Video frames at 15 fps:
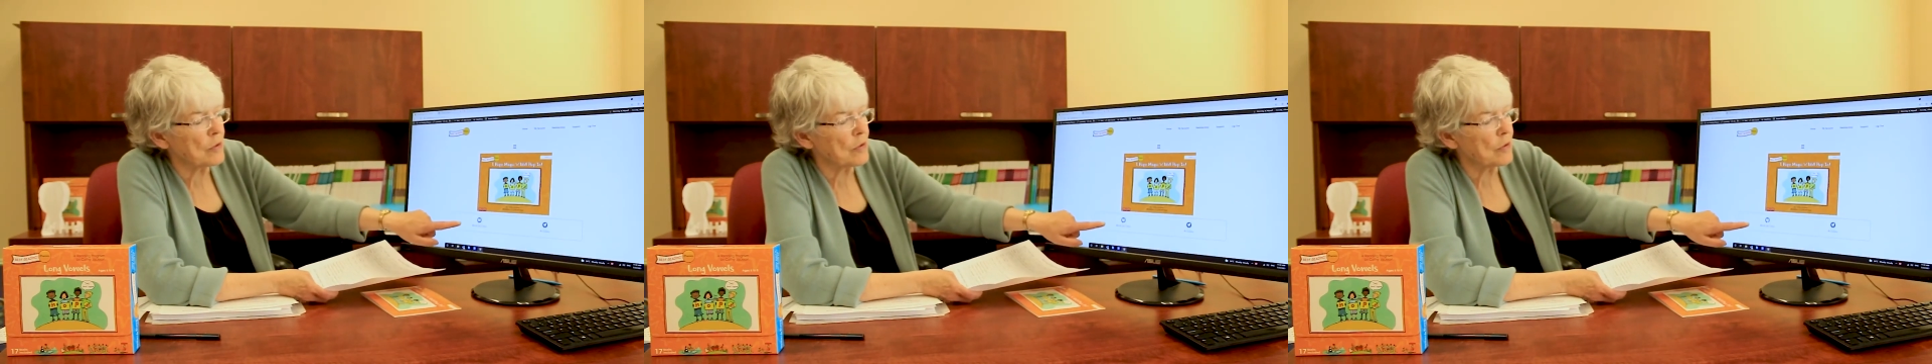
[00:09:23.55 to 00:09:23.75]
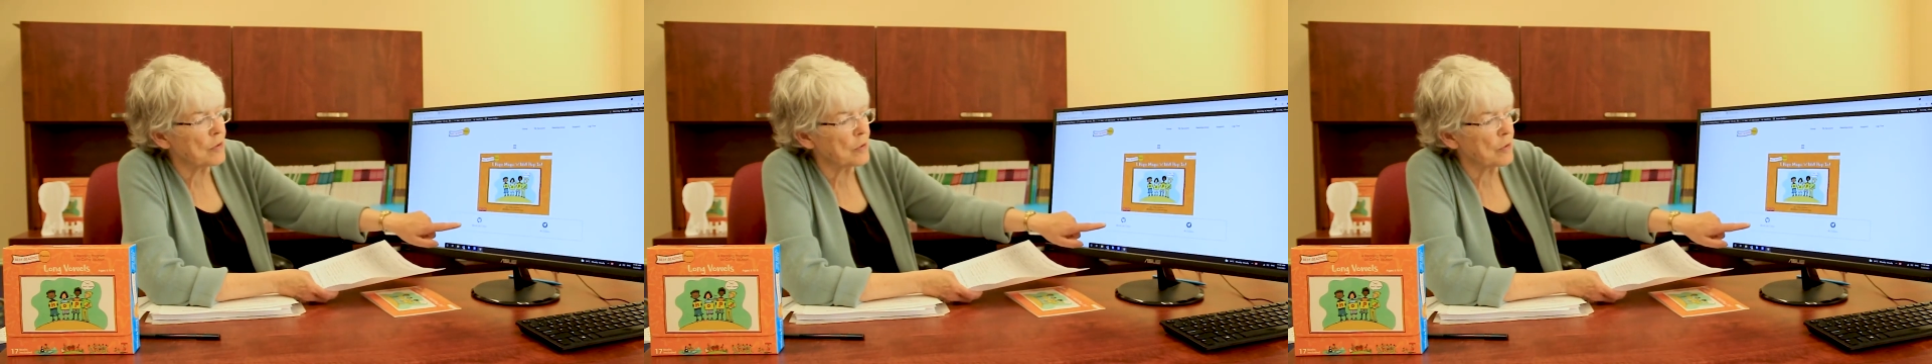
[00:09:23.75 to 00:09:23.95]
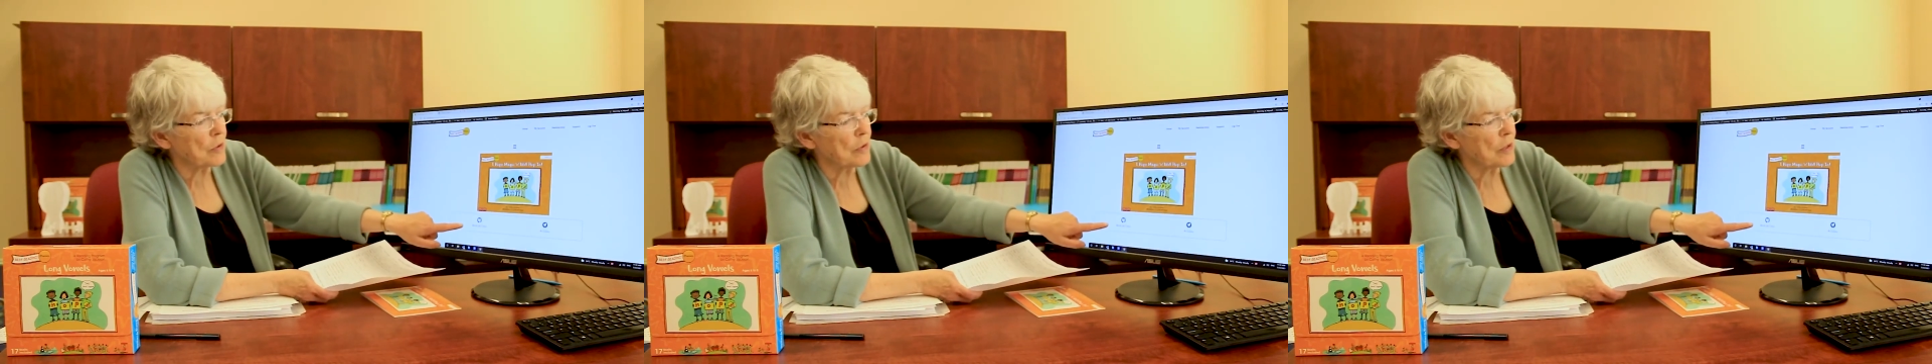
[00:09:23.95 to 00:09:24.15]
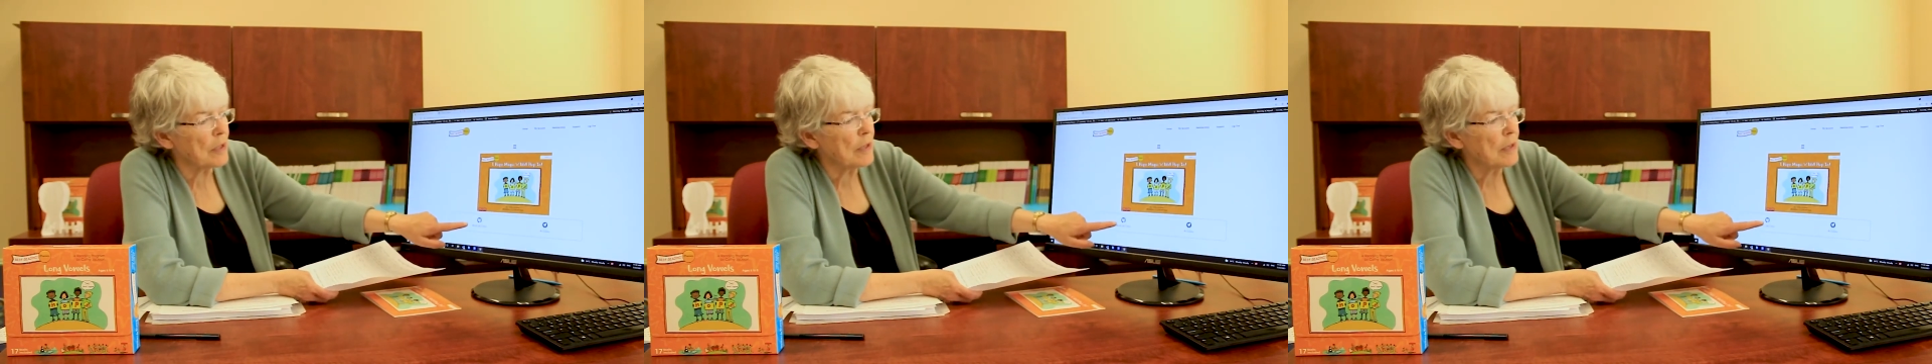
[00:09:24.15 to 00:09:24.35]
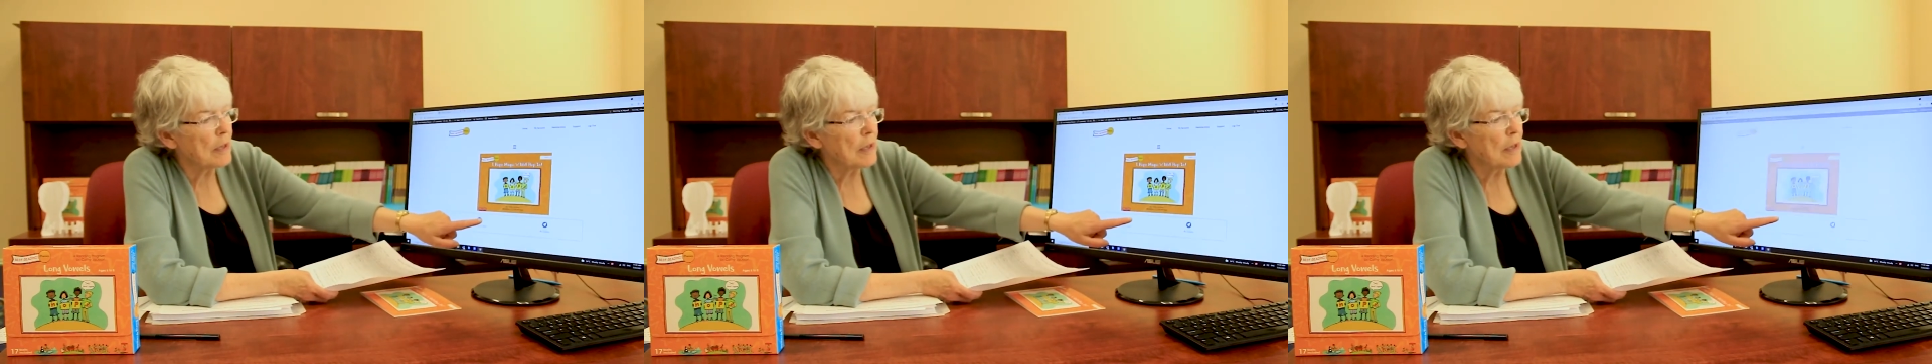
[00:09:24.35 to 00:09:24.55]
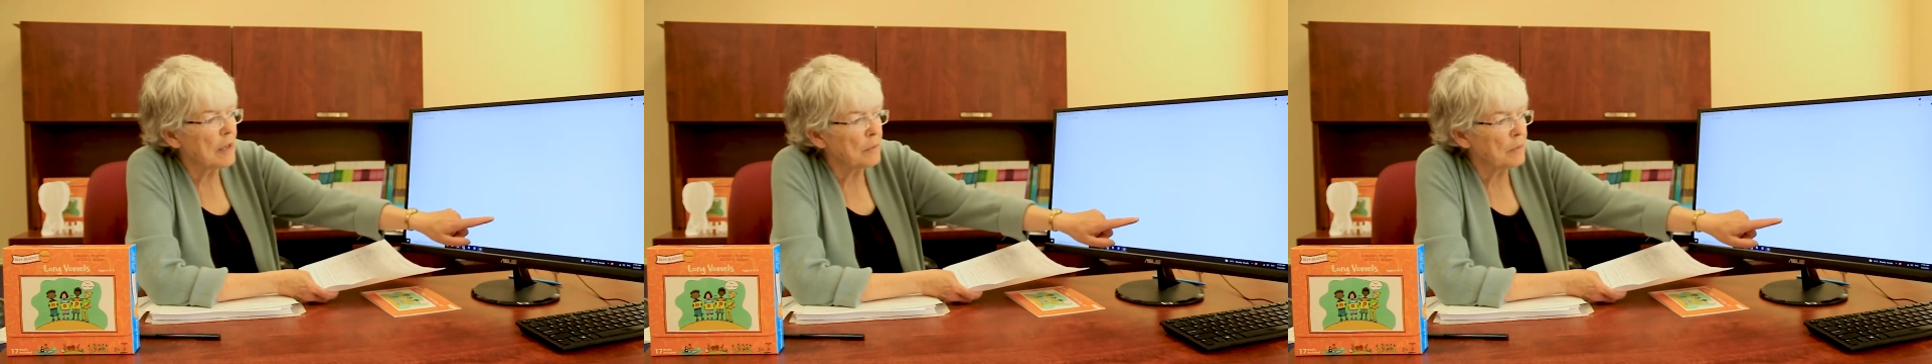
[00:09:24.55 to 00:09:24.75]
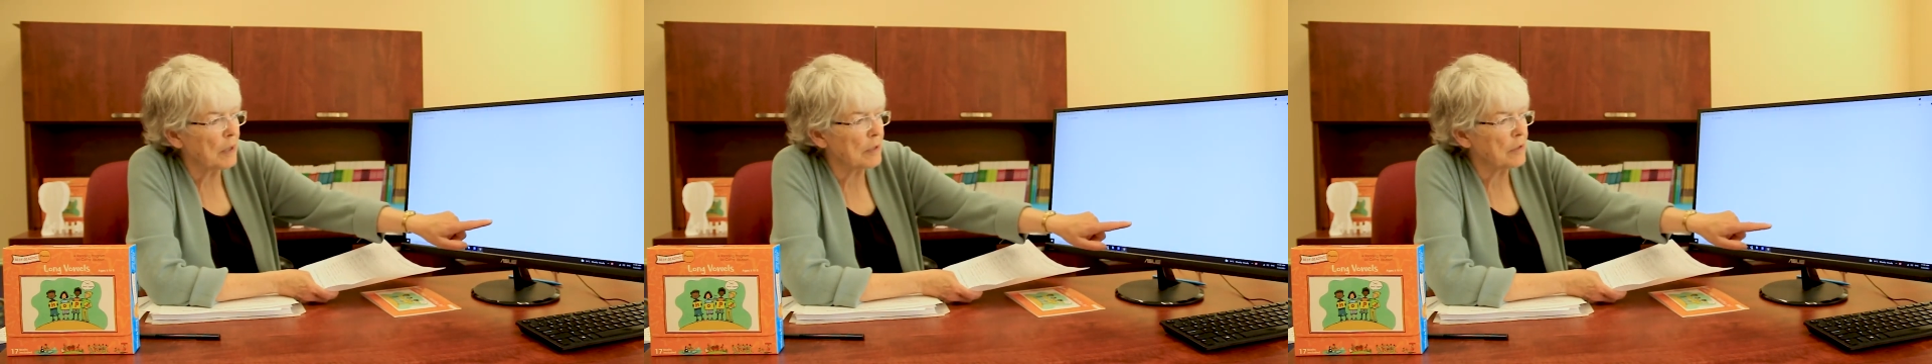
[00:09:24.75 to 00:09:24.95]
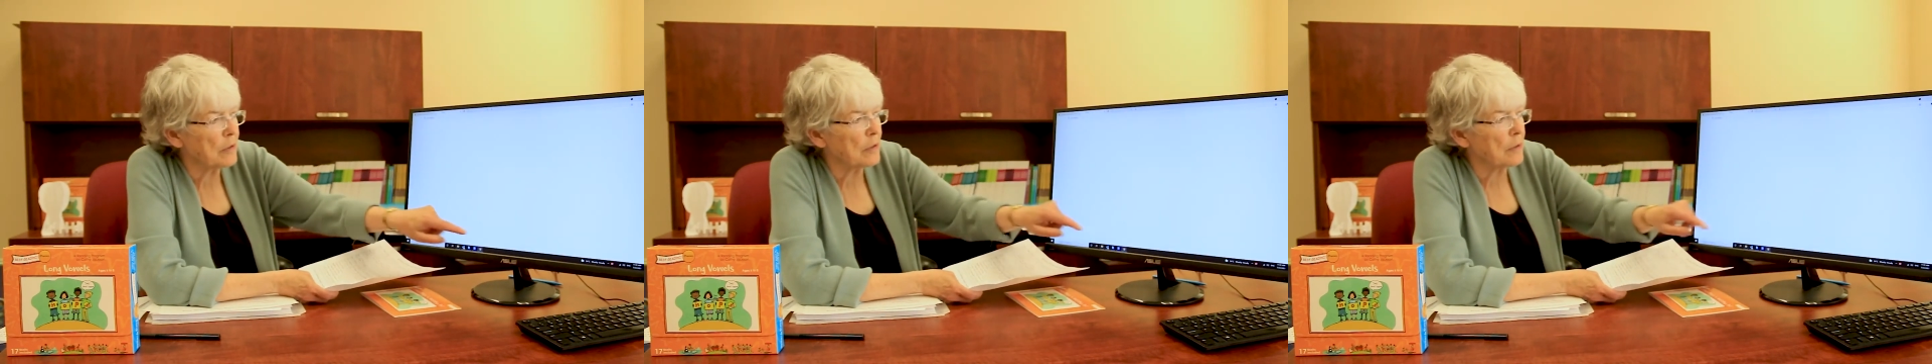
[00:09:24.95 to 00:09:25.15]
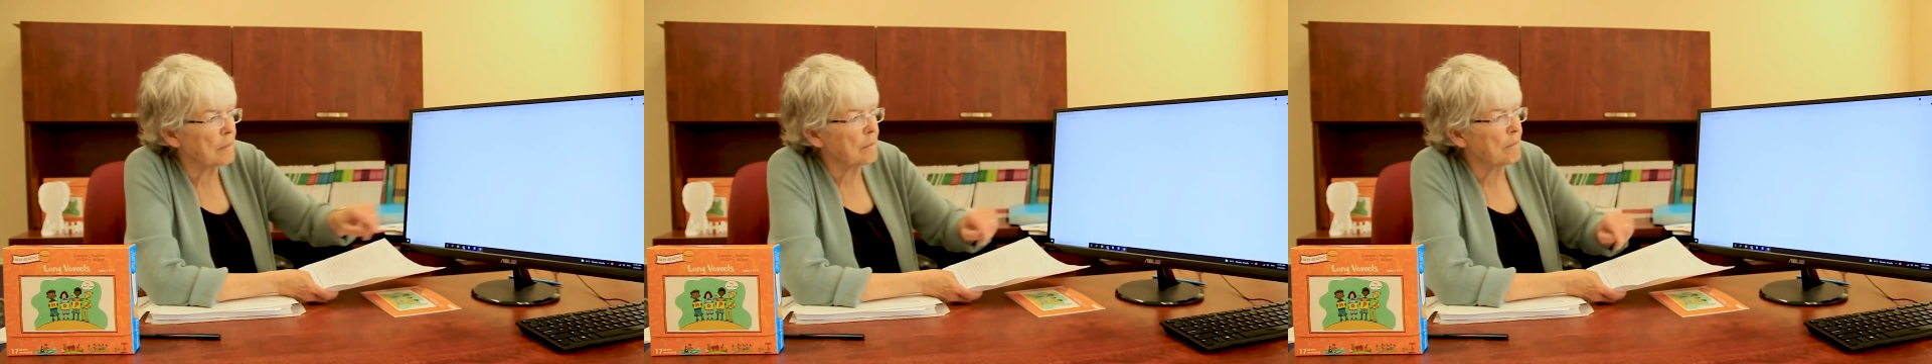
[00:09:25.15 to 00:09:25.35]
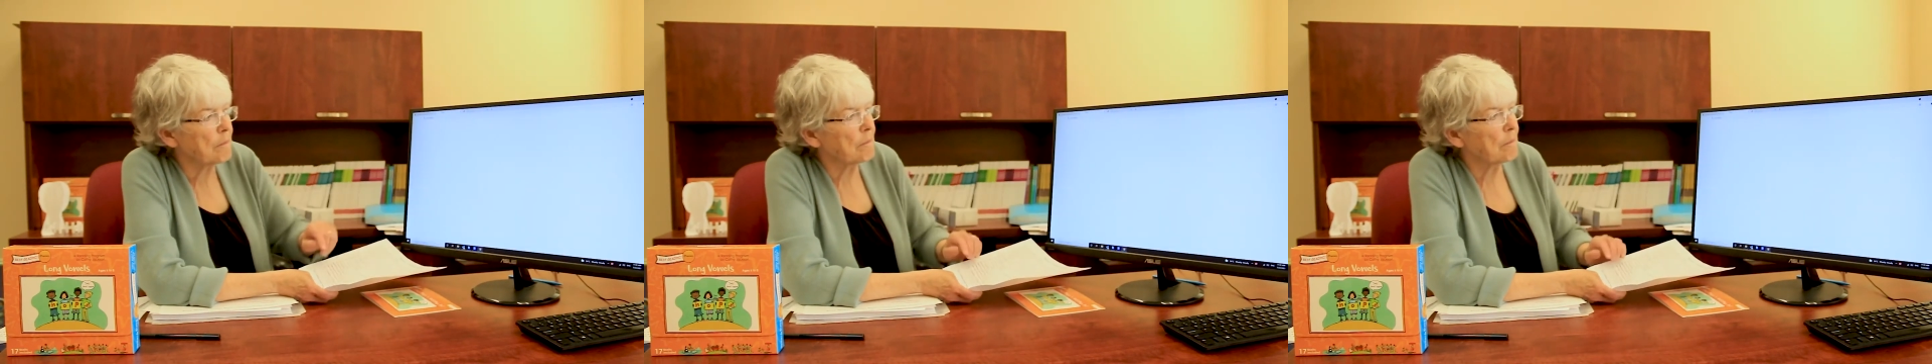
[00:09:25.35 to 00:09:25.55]
in the story read to
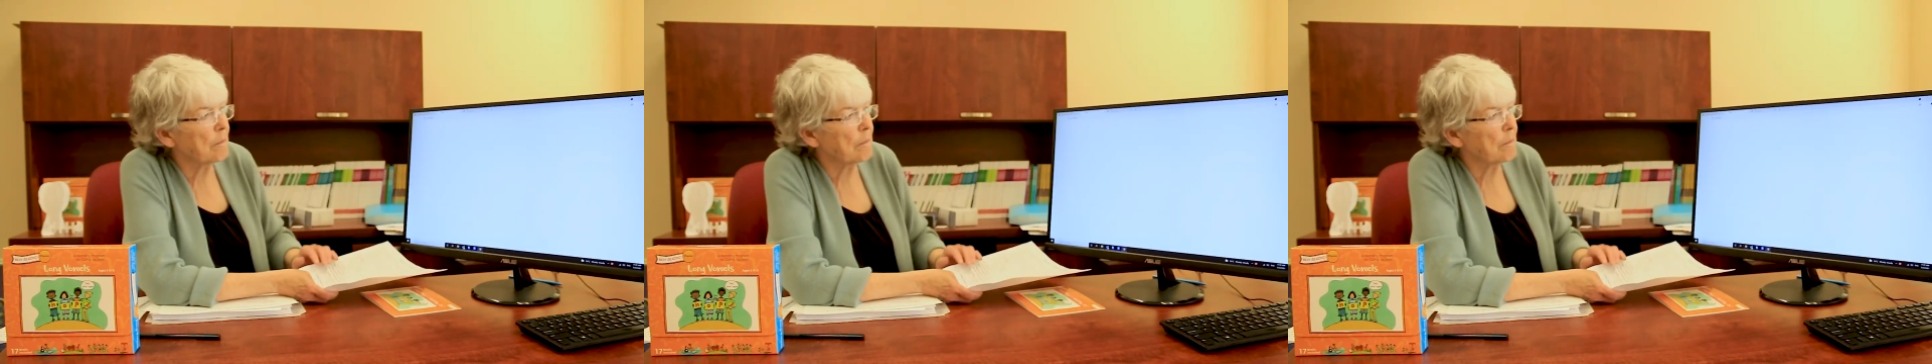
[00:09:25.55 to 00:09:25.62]
them.